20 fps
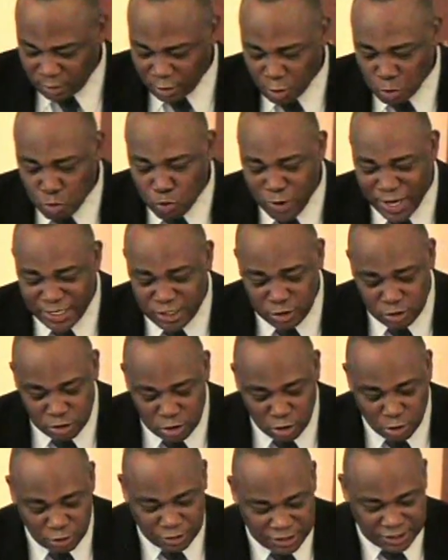When you
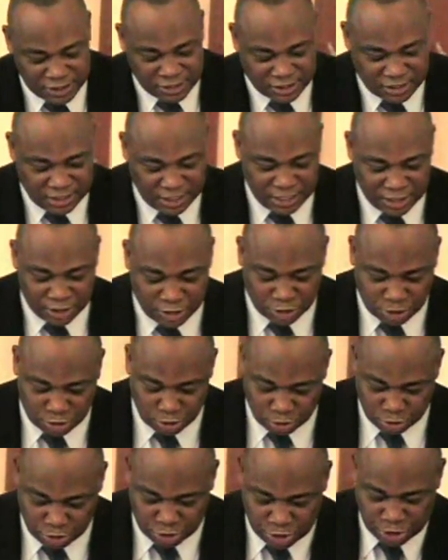know these things,
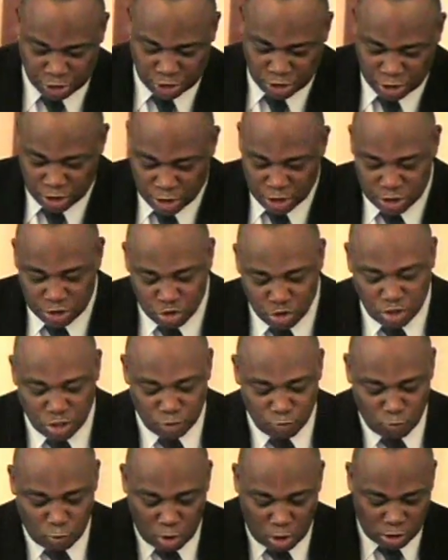church, you
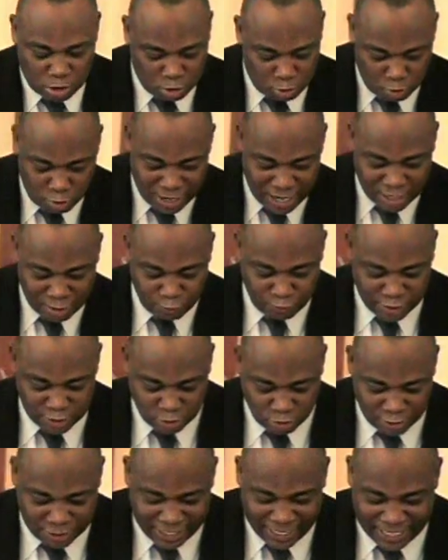can walk around with
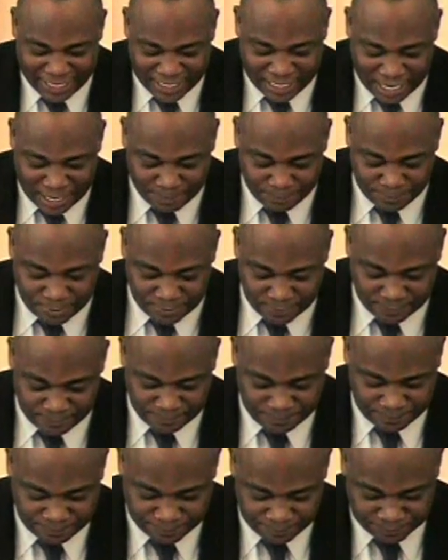your head up
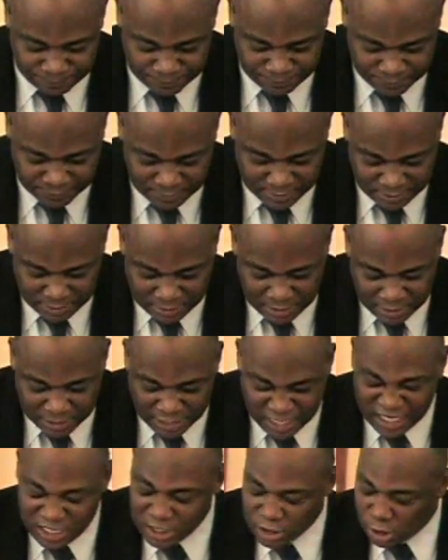
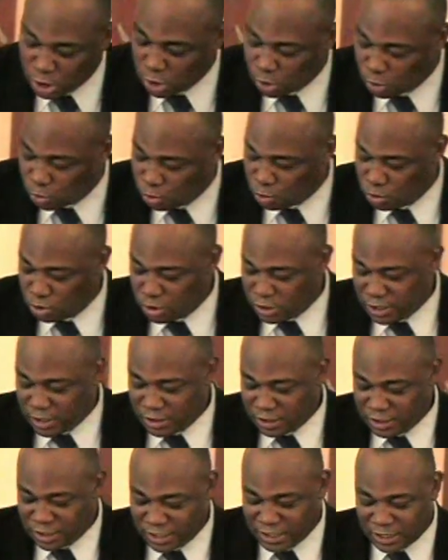and know
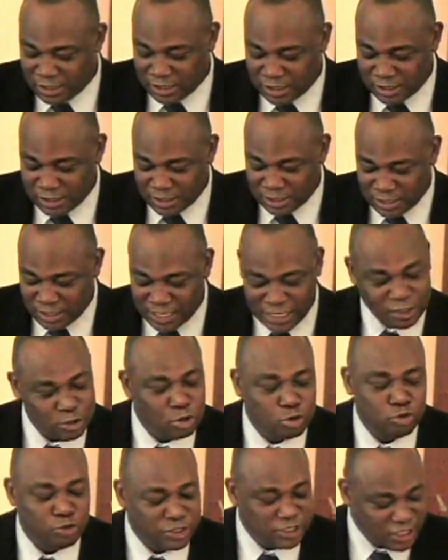that
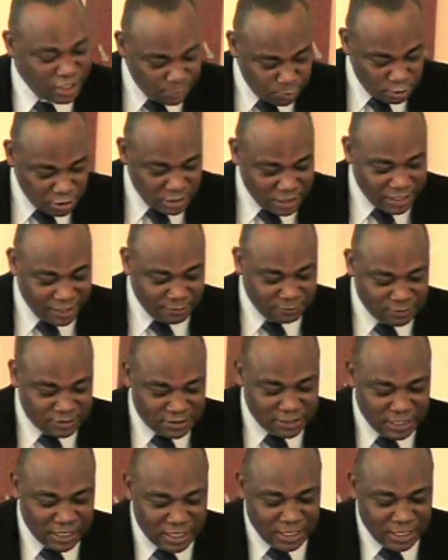your Redeemer lives.